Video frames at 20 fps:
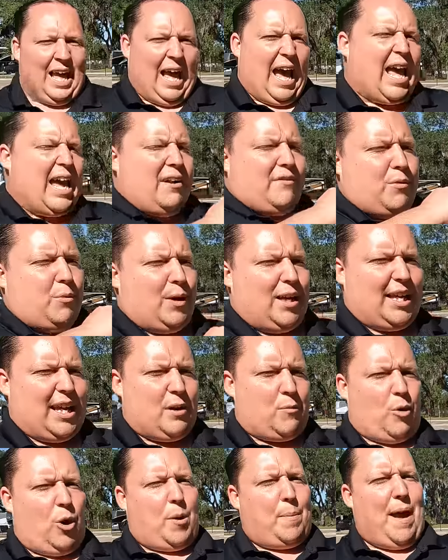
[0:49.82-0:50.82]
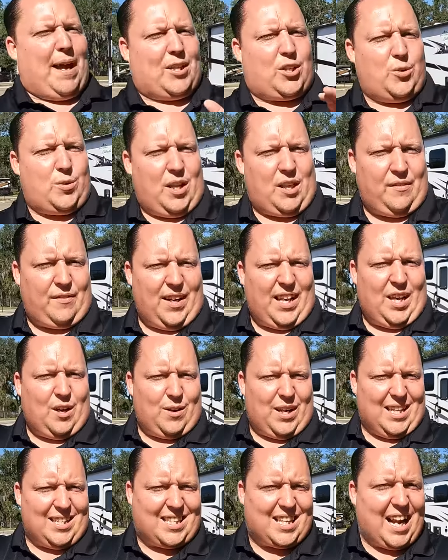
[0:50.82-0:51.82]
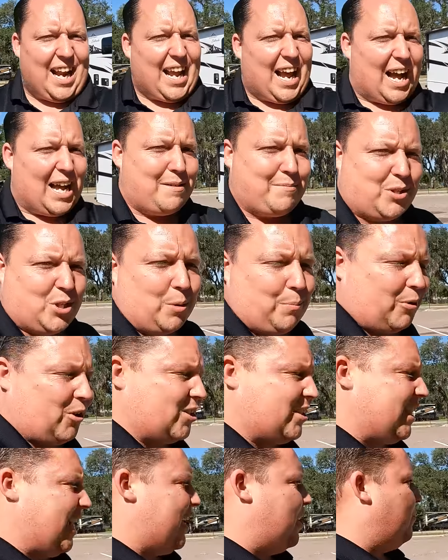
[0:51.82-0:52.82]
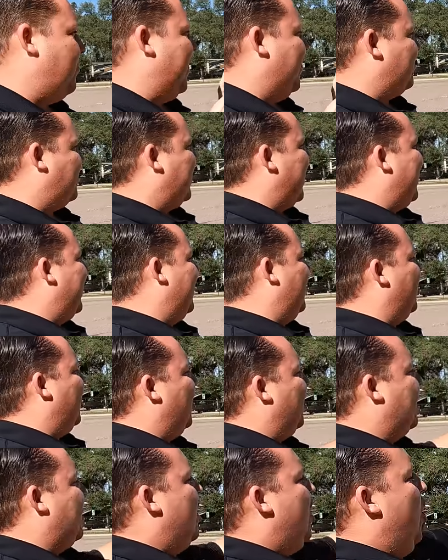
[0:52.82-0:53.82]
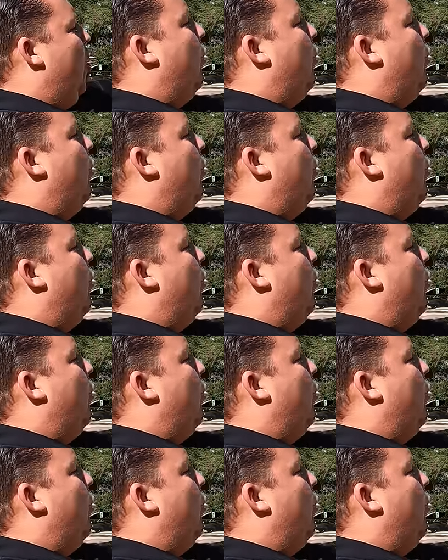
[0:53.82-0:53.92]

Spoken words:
Hey everyone again, welcome back to another video again today. I am super excited. We are taking a look,